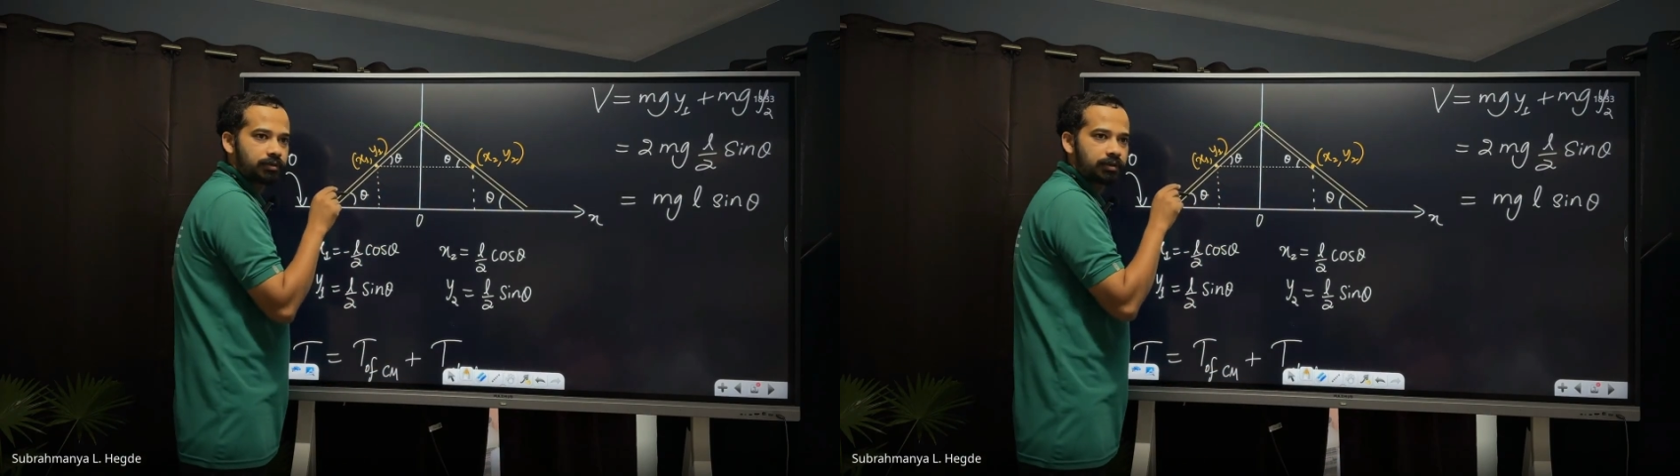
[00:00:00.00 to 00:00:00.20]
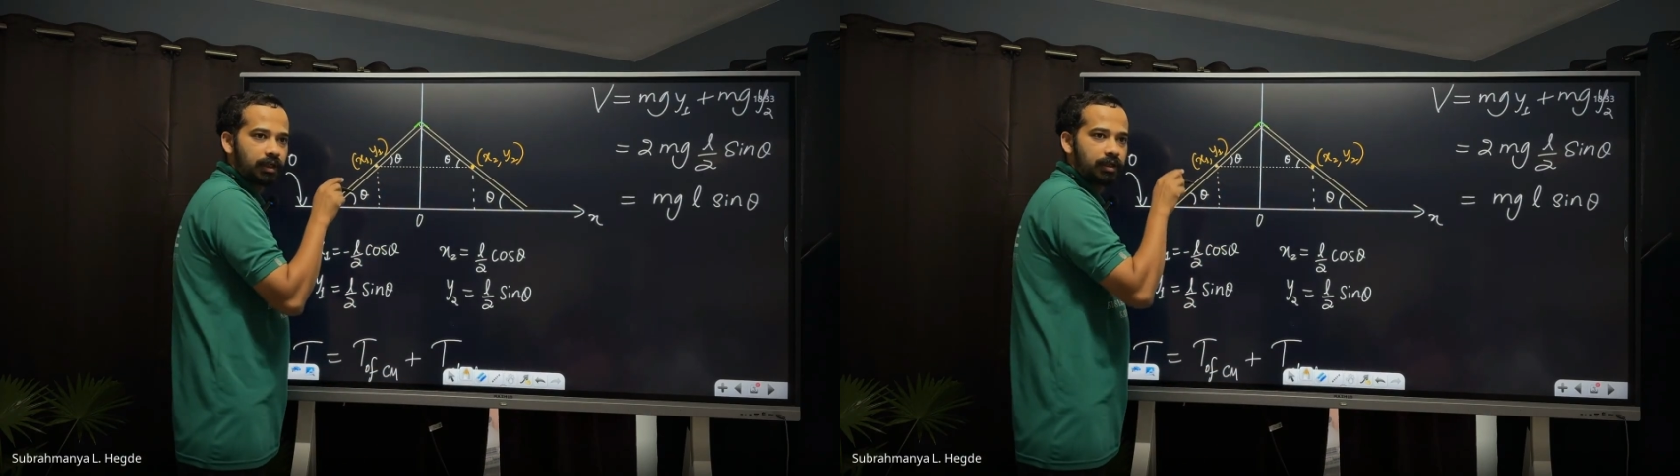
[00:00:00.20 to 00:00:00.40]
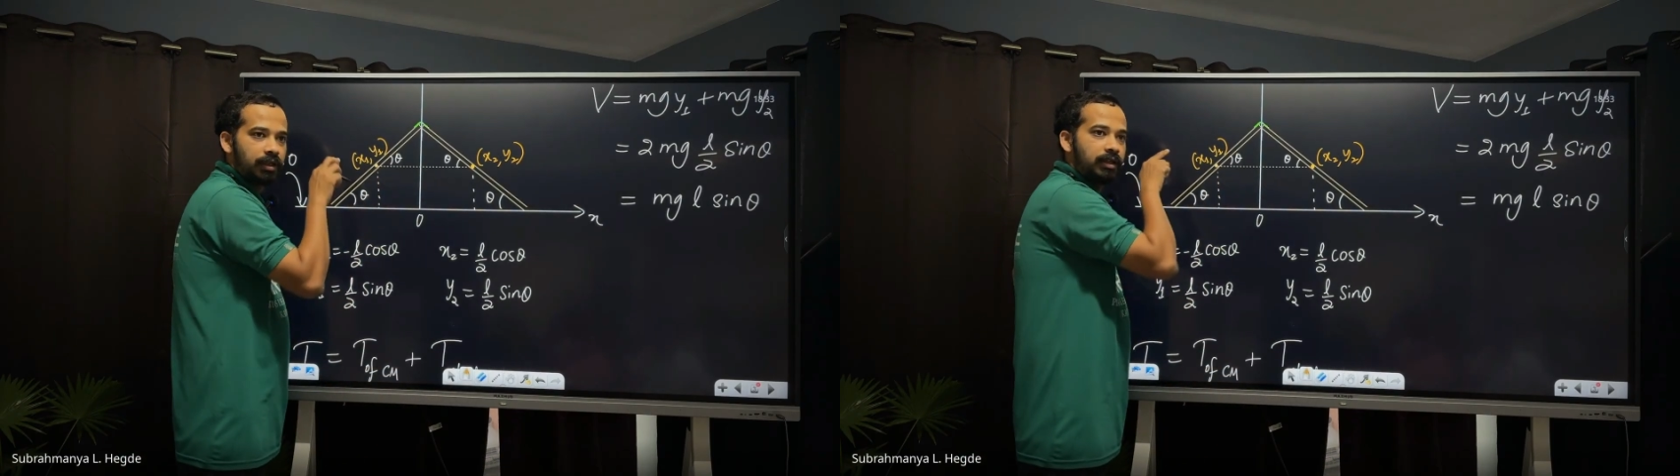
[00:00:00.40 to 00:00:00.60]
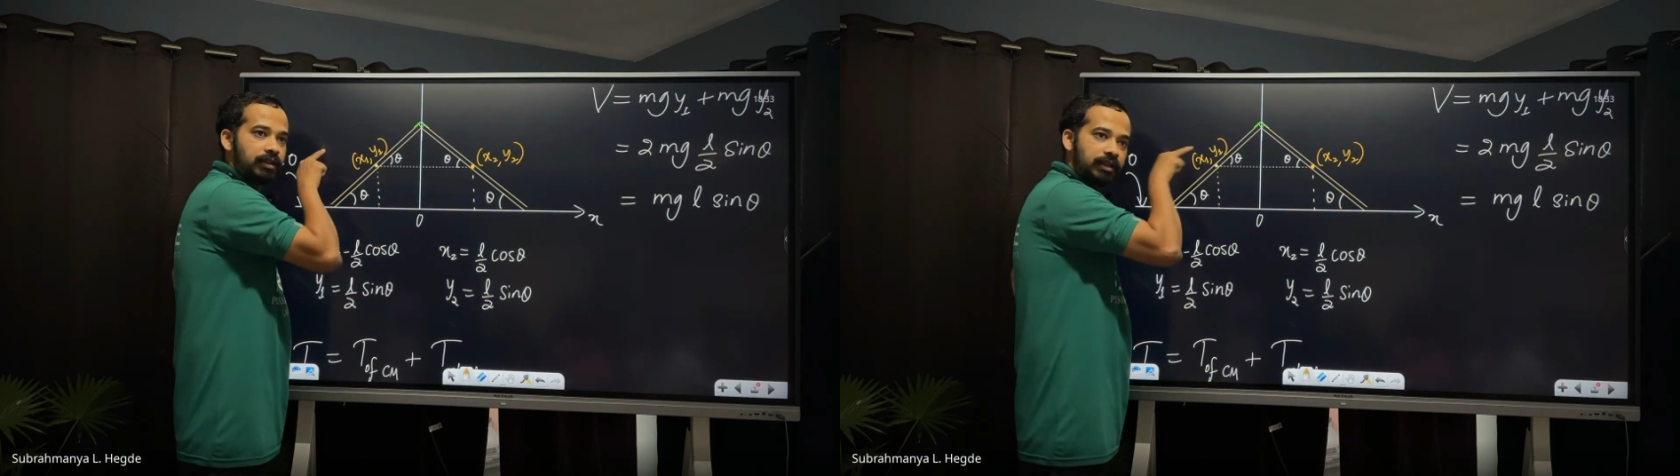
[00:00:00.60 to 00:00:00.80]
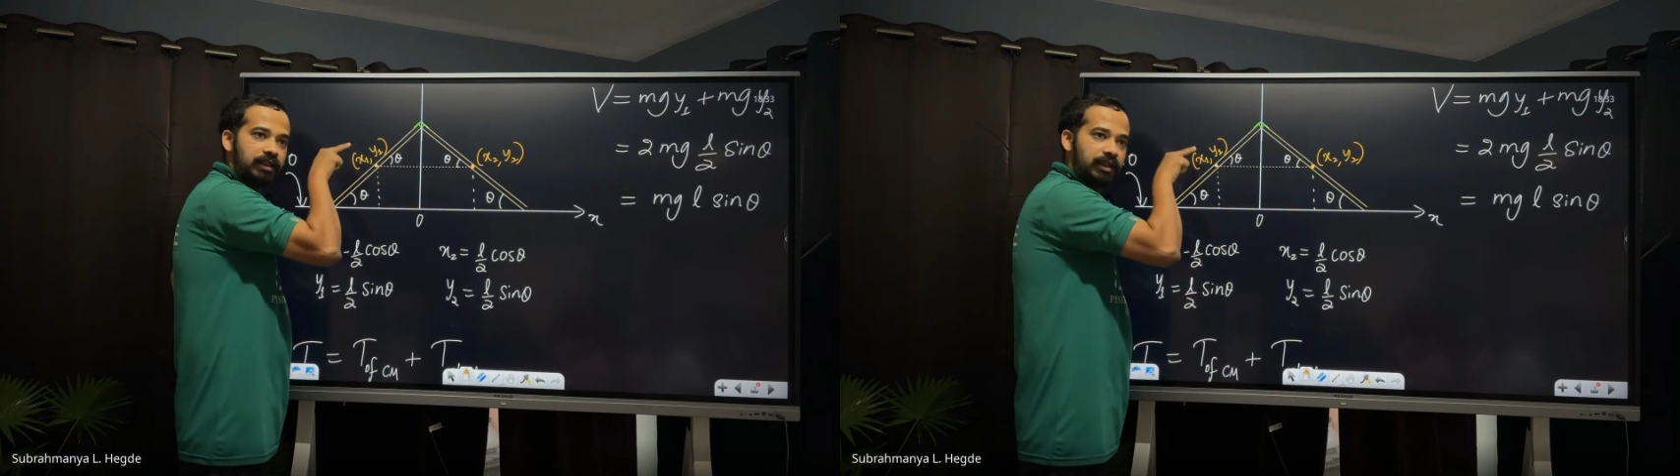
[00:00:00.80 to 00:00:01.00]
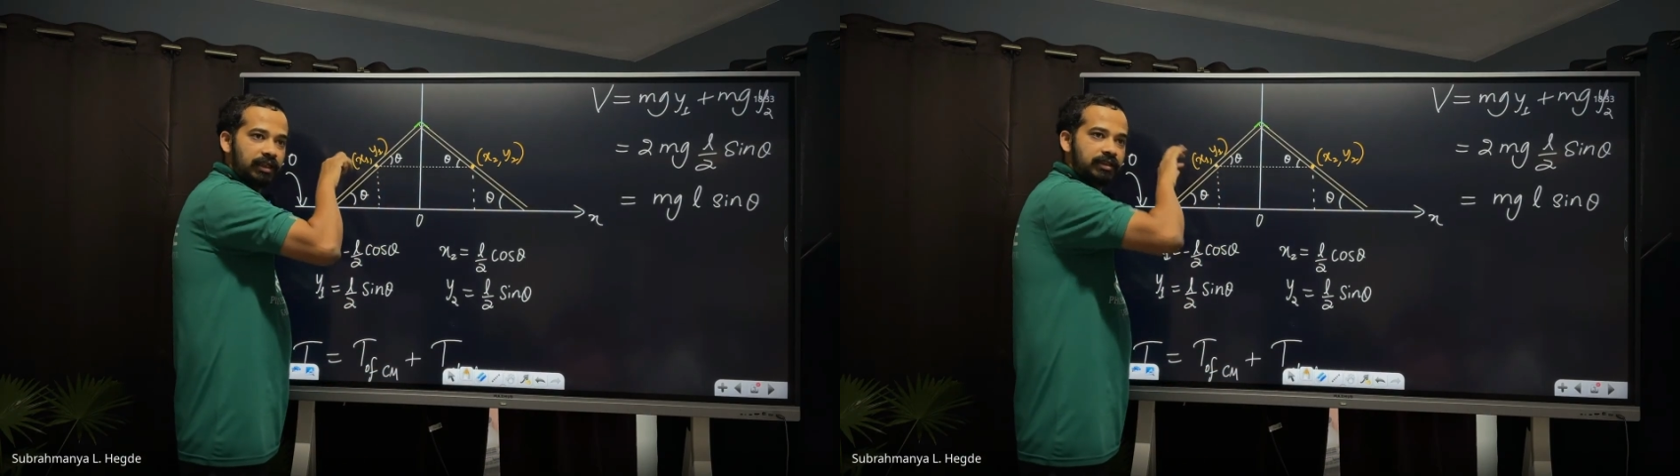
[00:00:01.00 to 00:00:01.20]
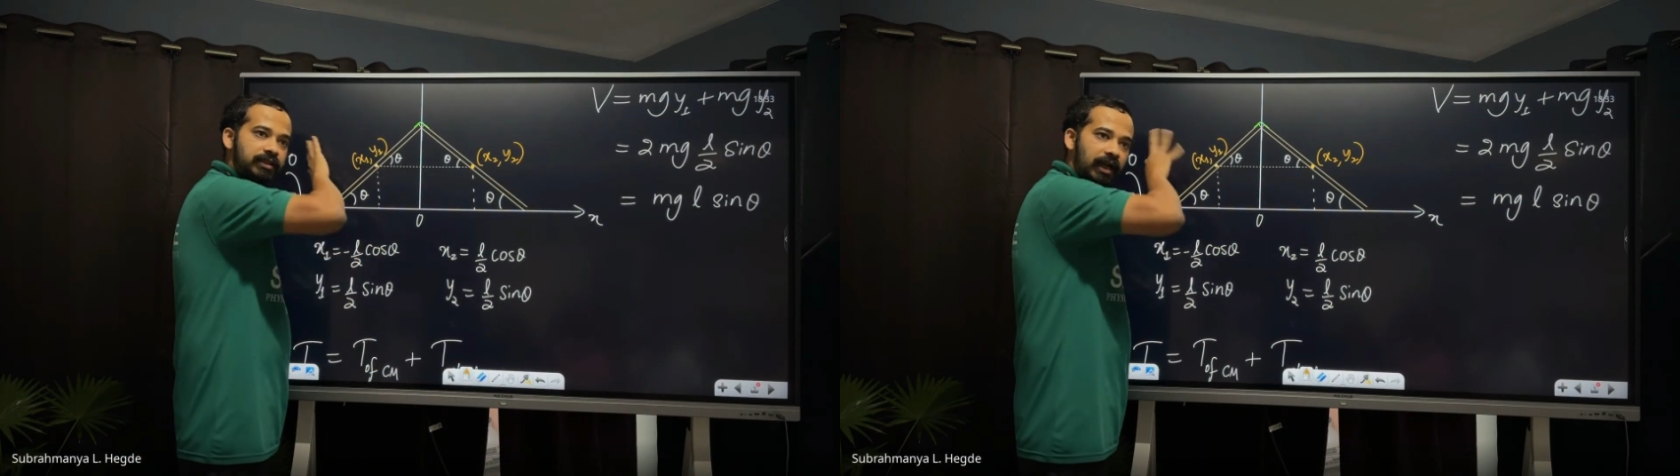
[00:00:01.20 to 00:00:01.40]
okay, theta is the